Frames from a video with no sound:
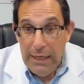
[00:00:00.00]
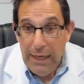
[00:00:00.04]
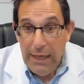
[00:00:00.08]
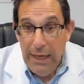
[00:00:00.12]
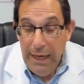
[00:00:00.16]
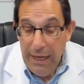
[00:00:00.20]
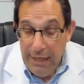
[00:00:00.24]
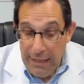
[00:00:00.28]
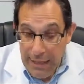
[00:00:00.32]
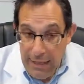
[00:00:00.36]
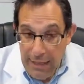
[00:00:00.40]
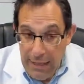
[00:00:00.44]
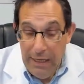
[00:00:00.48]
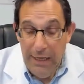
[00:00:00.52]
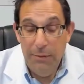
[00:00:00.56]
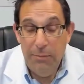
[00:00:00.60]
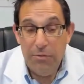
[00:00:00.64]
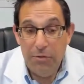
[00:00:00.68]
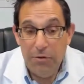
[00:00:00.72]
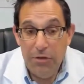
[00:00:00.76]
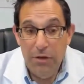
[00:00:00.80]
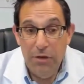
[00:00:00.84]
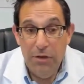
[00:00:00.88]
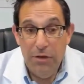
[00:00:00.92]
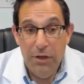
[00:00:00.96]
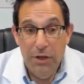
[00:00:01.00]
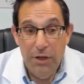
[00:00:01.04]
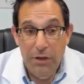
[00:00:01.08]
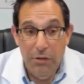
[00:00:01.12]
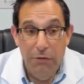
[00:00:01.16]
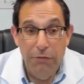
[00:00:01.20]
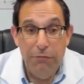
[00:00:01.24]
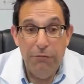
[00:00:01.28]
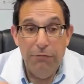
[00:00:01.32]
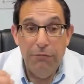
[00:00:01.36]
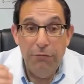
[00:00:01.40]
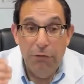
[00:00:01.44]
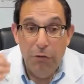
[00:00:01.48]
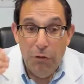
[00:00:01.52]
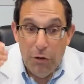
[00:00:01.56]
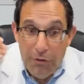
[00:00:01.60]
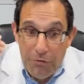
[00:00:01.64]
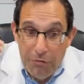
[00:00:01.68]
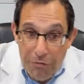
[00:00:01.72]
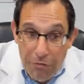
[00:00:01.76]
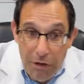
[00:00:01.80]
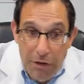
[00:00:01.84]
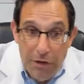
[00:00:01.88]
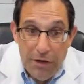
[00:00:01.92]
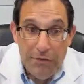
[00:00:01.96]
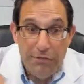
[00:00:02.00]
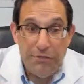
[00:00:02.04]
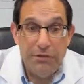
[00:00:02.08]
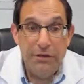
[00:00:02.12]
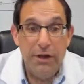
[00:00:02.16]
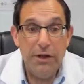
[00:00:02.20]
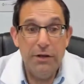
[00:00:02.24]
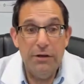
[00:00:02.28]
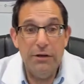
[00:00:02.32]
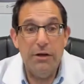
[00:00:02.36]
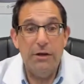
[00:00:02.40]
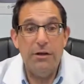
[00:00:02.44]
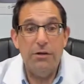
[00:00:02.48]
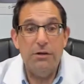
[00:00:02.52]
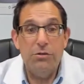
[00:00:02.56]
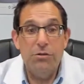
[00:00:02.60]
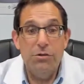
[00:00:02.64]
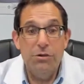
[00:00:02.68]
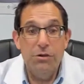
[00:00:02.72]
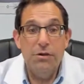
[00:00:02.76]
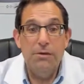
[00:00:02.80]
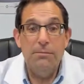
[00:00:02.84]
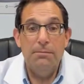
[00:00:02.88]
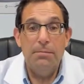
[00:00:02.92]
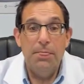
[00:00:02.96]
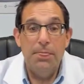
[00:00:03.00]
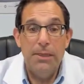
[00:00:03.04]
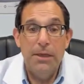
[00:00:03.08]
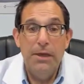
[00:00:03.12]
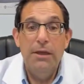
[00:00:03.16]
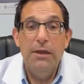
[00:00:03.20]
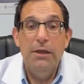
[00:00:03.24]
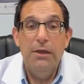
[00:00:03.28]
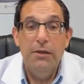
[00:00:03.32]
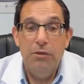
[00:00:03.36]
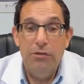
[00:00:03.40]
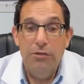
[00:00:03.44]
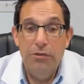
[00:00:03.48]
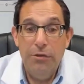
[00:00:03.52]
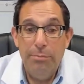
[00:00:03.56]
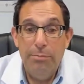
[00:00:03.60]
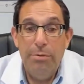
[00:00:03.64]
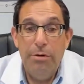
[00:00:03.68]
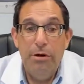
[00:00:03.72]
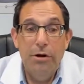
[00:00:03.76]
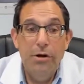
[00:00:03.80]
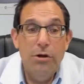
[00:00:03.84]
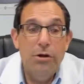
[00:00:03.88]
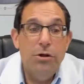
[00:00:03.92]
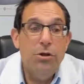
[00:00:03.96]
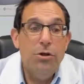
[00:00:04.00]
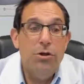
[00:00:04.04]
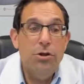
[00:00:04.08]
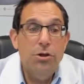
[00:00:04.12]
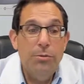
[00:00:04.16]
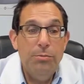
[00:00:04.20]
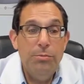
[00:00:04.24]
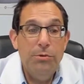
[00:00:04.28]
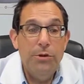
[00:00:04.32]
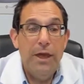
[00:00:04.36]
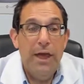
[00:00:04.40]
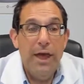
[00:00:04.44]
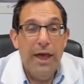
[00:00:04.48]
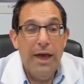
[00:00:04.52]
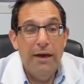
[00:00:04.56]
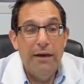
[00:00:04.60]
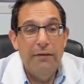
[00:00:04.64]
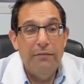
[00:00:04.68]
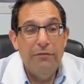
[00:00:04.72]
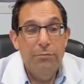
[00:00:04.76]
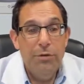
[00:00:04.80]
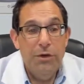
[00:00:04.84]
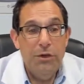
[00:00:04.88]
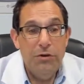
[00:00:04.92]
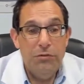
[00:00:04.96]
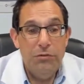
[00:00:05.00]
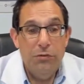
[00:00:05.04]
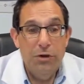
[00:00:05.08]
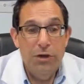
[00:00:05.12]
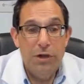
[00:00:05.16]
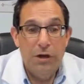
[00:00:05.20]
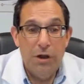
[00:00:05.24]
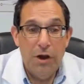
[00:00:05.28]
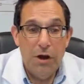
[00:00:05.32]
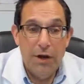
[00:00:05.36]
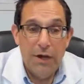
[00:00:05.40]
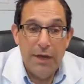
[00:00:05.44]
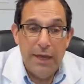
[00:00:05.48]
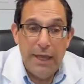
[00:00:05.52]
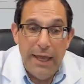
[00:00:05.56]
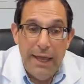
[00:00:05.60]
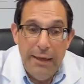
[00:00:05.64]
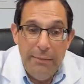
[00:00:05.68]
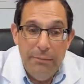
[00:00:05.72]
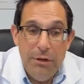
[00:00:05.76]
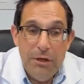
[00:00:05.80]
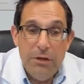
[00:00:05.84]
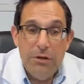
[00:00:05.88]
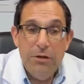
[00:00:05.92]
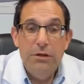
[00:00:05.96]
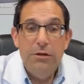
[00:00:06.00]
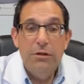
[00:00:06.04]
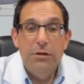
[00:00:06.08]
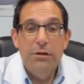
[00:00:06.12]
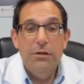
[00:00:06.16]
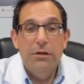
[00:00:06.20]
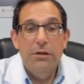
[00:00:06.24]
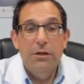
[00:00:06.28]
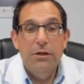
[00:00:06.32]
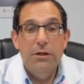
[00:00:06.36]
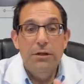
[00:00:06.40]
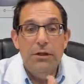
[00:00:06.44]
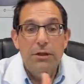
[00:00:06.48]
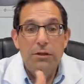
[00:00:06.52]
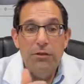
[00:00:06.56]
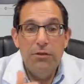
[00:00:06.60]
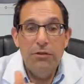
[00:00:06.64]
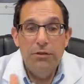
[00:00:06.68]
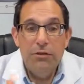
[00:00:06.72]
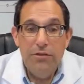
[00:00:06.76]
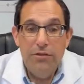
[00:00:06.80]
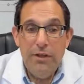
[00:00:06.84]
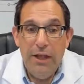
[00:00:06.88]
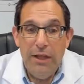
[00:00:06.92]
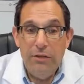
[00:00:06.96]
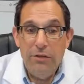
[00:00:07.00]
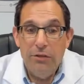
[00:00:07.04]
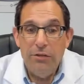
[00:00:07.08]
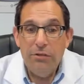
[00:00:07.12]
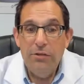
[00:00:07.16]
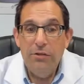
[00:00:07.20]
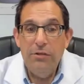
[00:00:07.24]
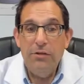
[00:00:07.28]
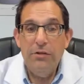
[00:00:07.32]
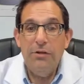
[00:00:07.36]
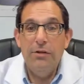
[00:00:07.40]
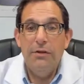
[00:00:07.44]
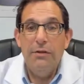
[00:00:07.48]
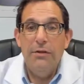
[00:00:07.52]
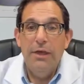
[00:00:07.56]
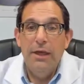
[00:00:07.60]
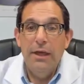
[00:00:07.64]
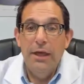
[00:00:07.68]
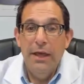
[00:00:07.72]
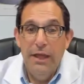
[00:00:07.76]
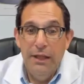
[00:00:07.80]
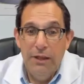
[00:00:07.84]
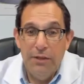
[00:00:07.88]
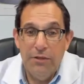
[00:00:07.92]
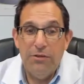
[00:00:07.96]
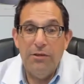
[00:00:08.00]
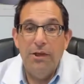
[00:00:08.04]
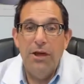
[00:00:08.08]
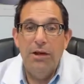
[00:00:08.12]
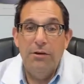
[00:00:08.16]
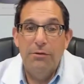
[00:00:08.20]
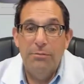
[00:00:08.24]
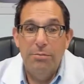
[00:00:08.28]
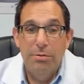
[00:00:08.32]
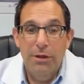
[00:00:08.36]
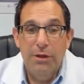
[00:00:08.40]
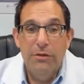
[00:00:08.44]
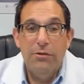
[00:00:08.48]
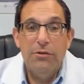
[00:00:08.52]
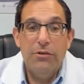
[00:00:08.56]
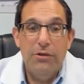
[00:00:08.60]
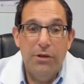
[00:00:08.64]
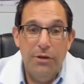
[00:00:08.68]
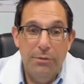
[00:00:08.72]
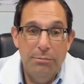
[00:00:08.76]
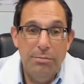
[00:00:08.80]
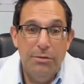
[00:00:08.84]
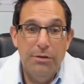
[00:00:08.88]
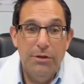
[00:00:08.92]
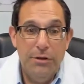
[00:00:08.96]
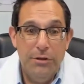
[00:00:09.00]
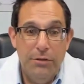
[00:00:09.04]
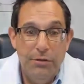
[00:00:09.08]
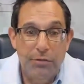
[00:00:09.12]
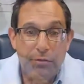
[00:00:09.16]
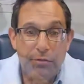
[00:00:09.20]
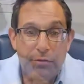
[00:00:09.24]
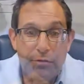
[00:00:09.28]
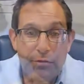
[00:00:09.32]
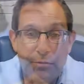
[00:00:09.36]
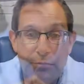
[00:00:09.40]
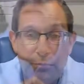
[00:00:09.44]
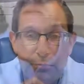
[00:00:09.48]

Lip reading: and keeps it in the forefront of technology is the partnership we have between our chemical, stencil, and solder paste companies.